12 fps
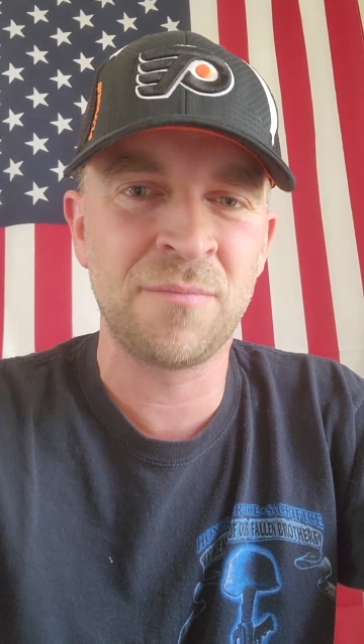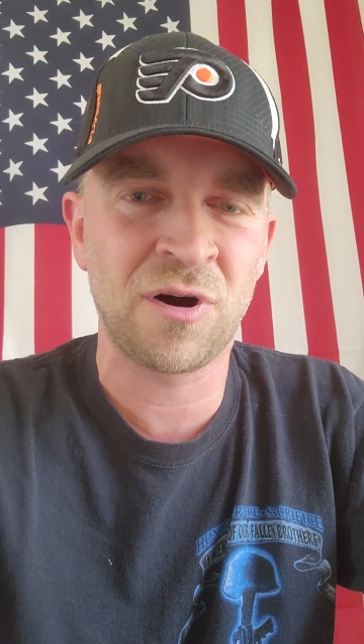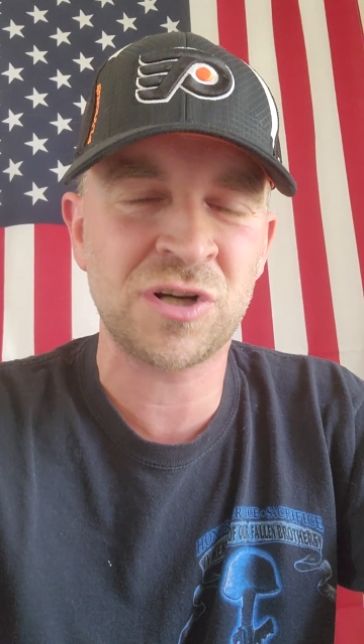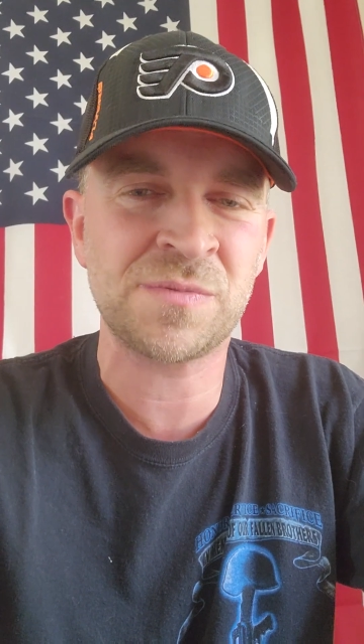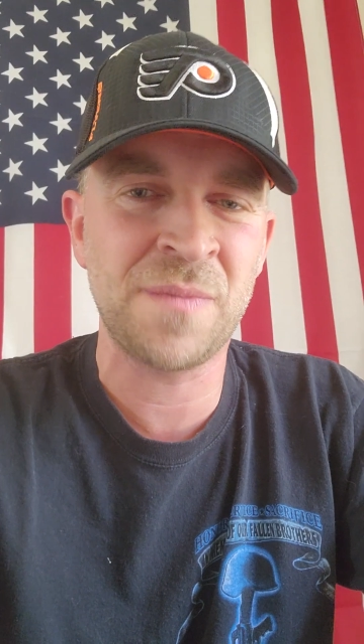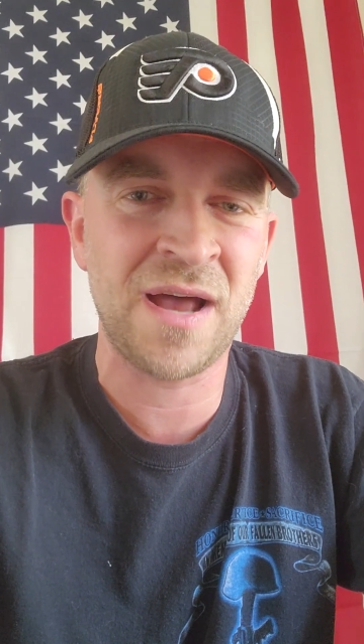
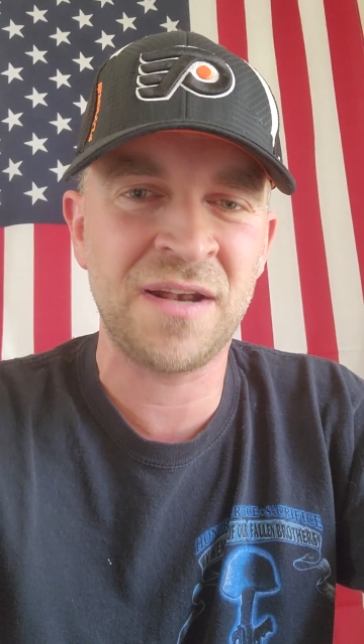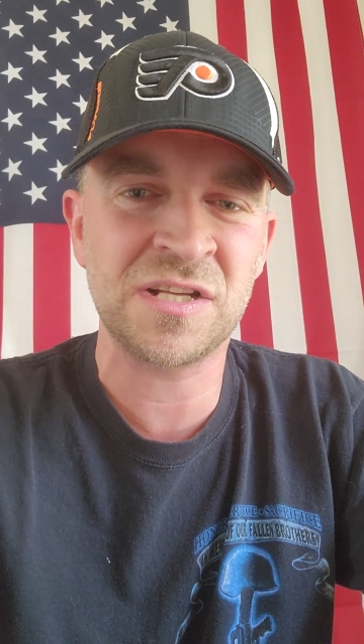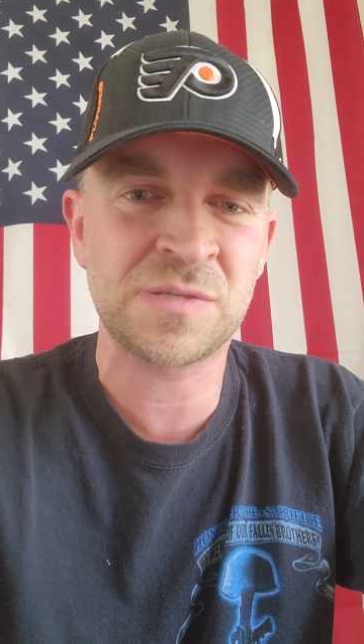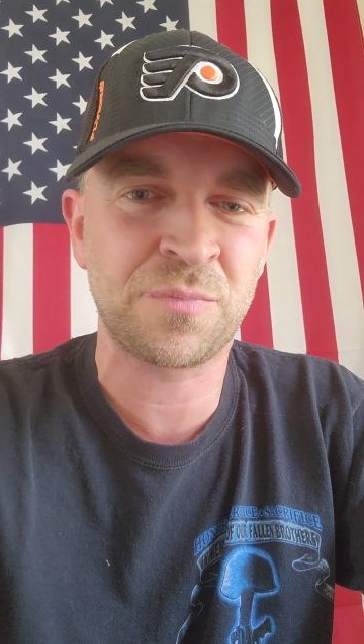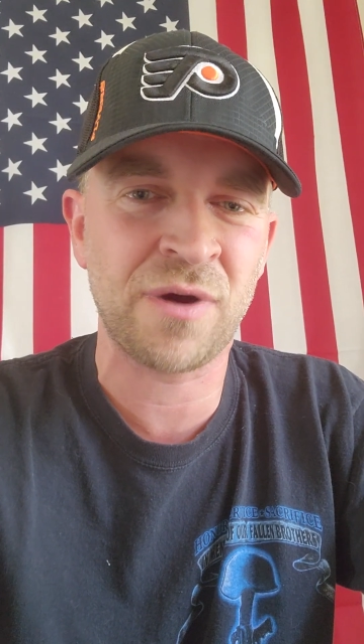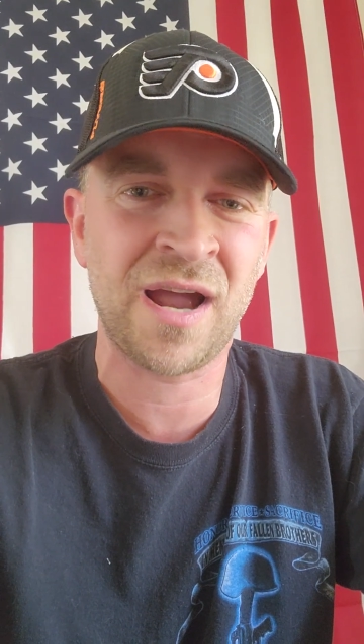March
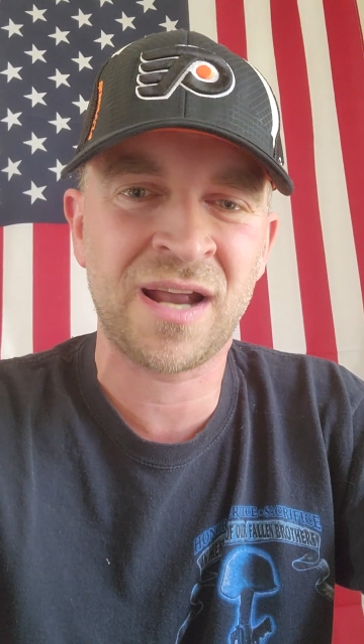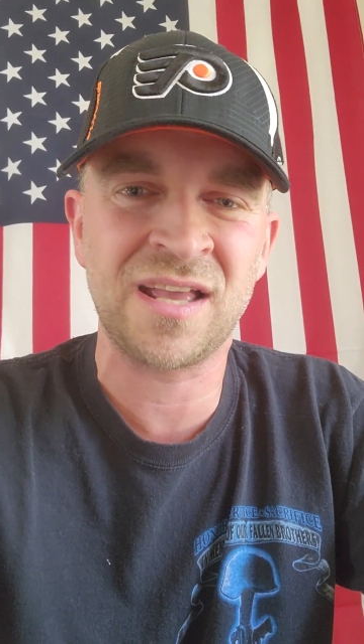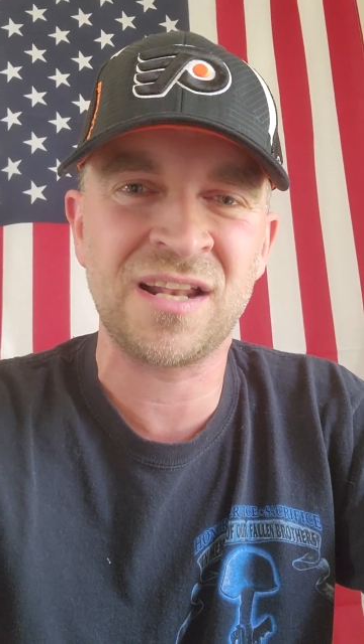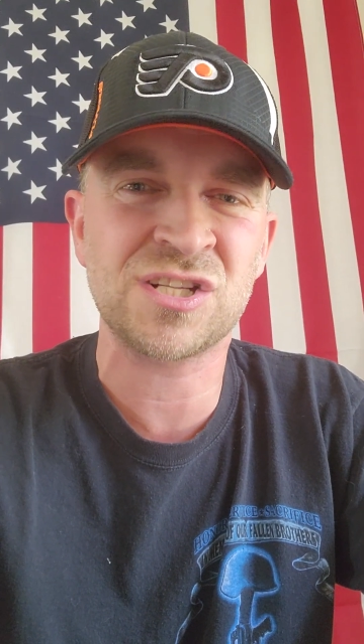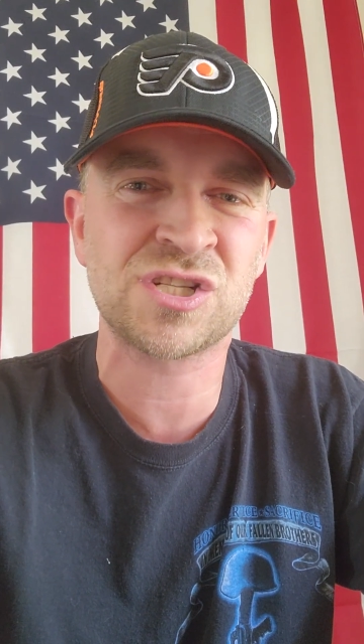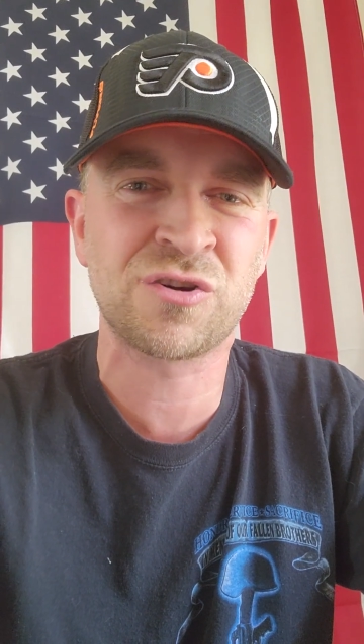Madness
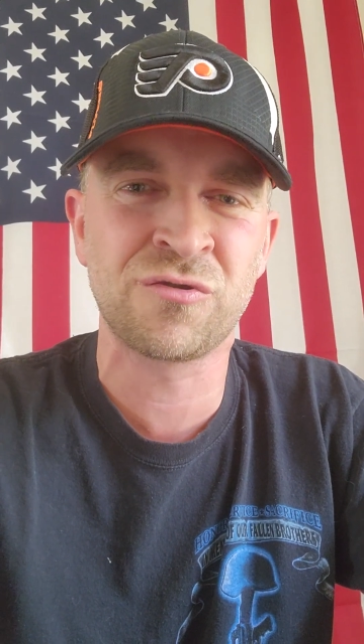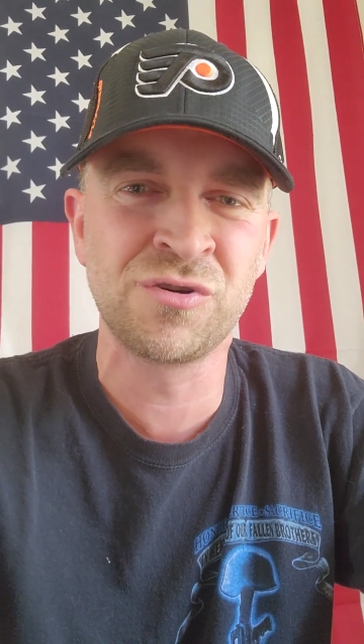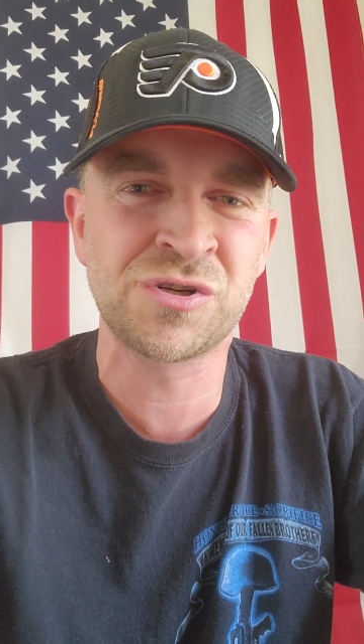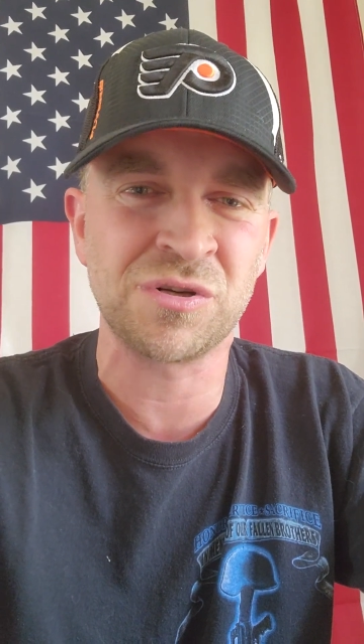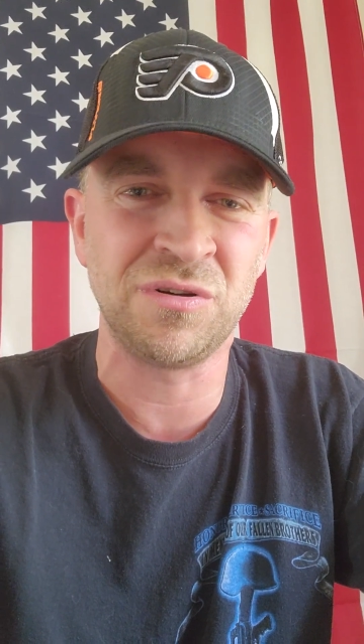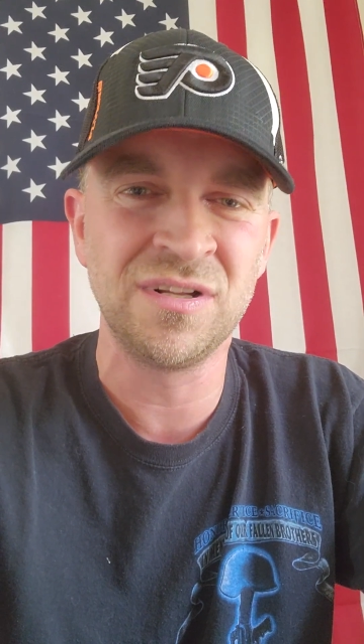bracket is
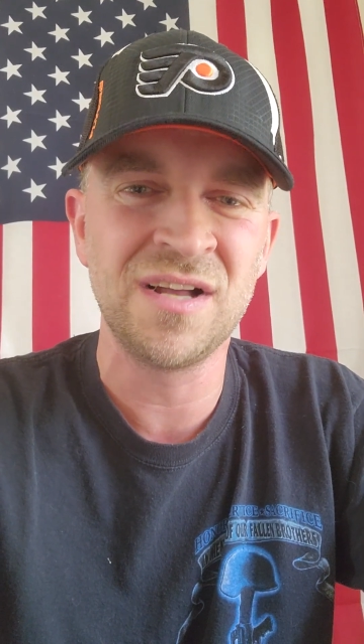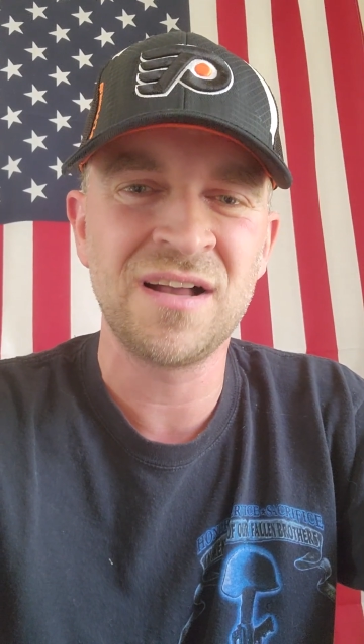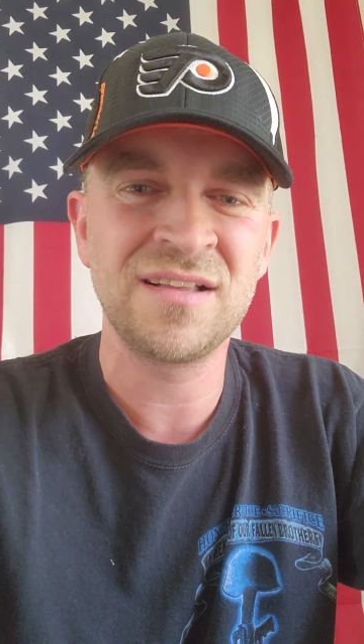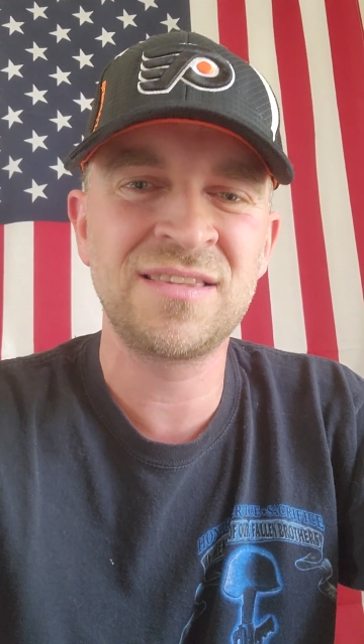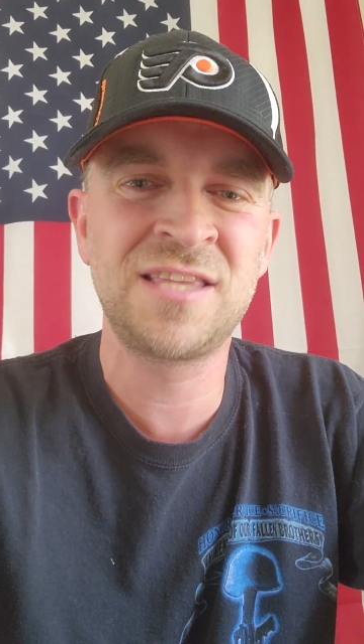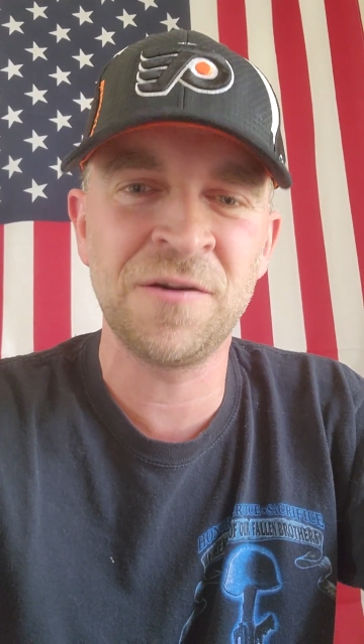crucial,
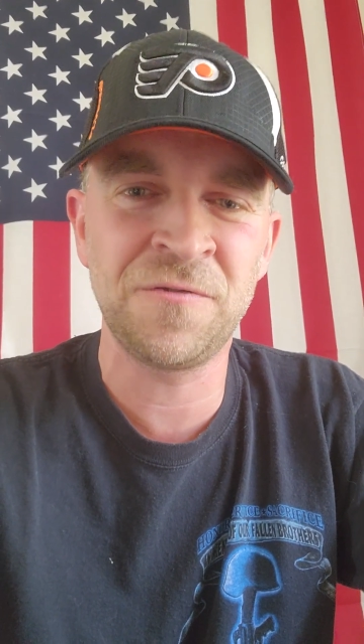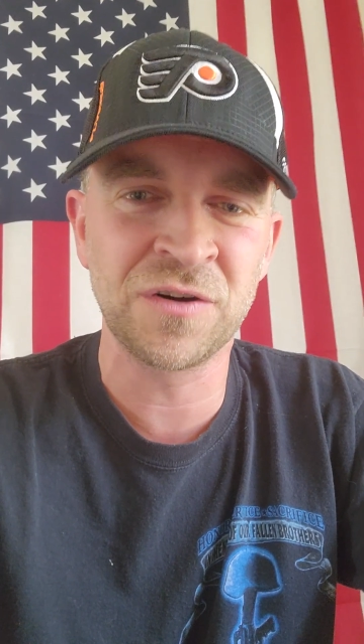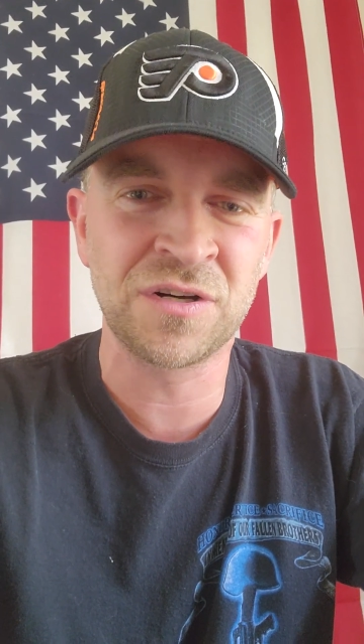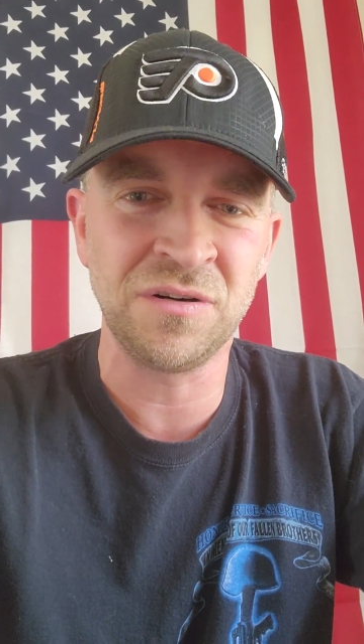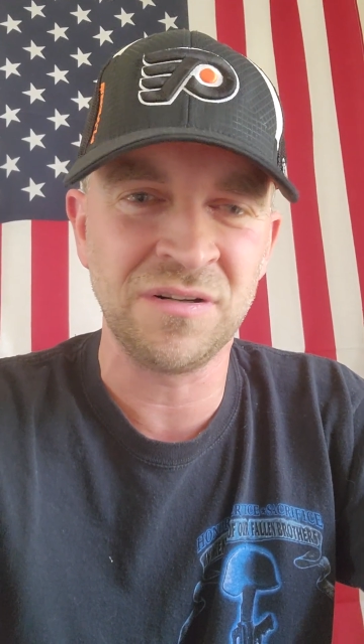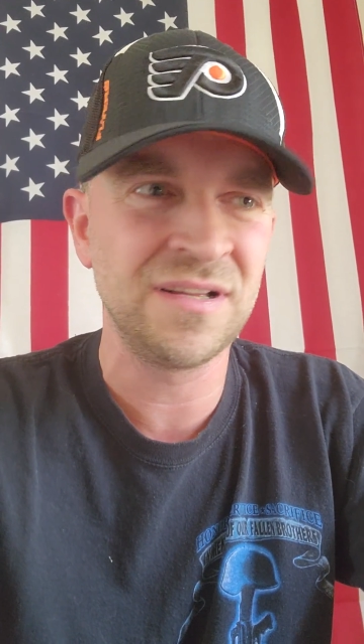
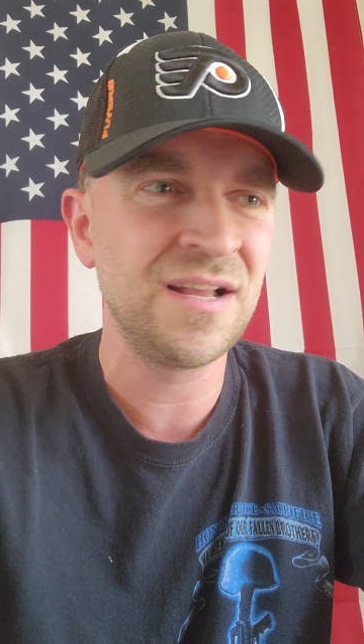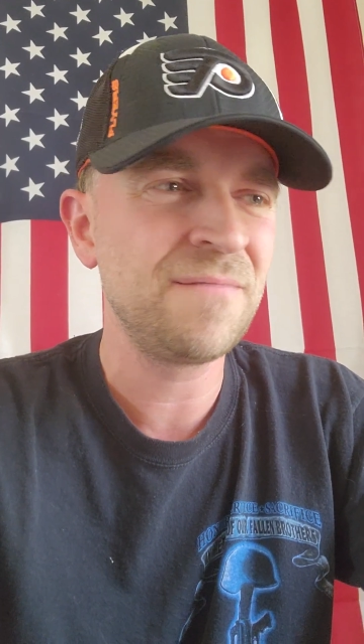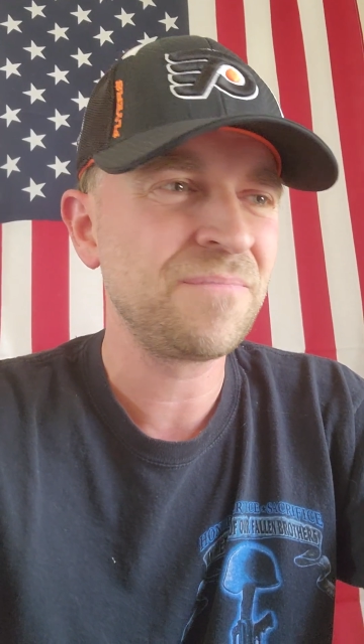difficult.